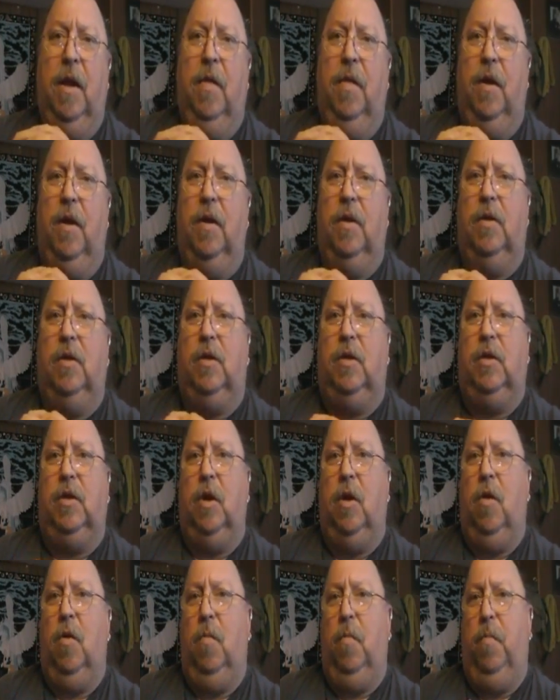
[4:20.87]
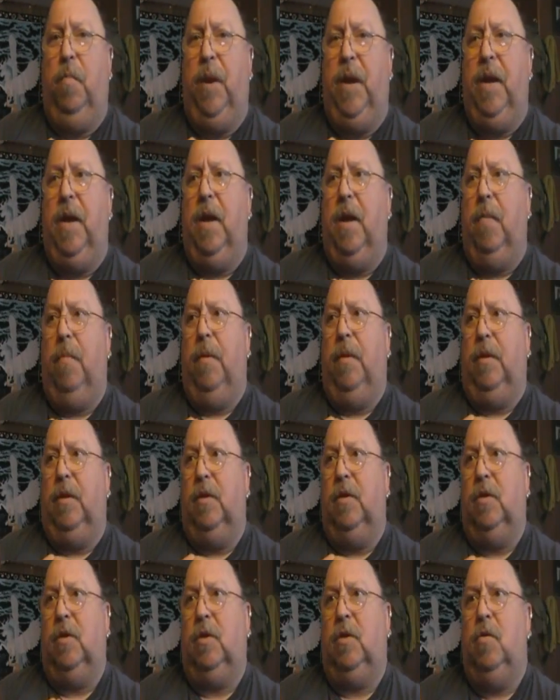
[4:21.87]
They're so beat up at
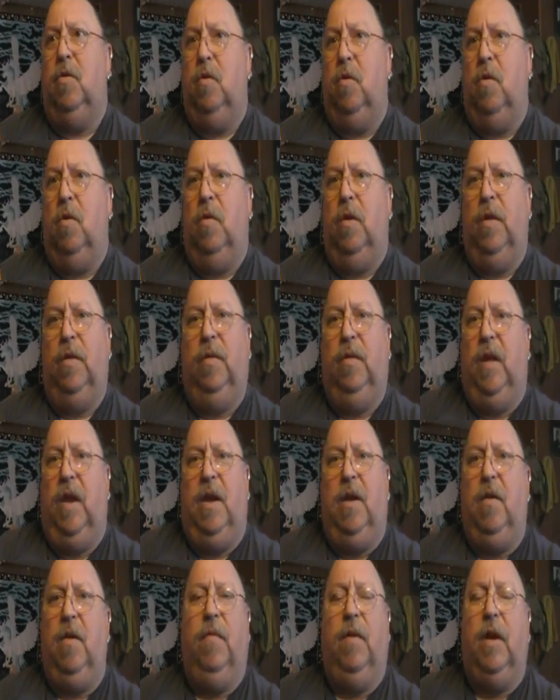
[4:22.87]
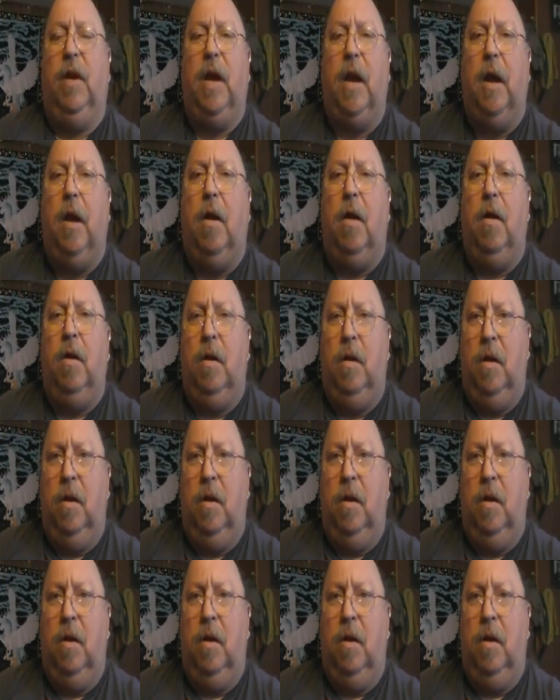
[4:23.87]
this school that they don't even care.